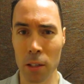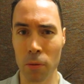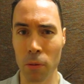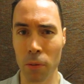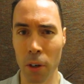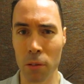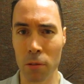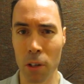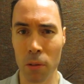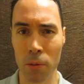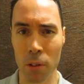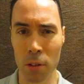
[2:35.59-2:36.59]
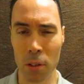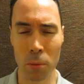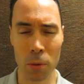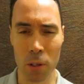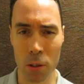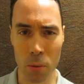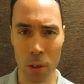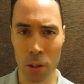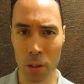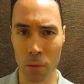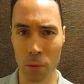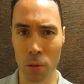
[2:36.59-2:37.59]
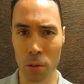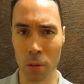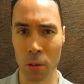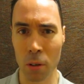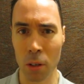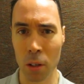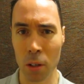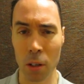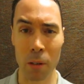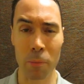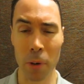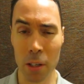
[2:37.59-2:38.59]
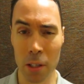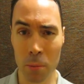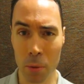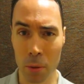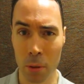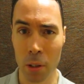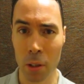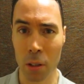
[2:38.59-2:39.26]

if you find yourself in a similar situation in the future, that if possible,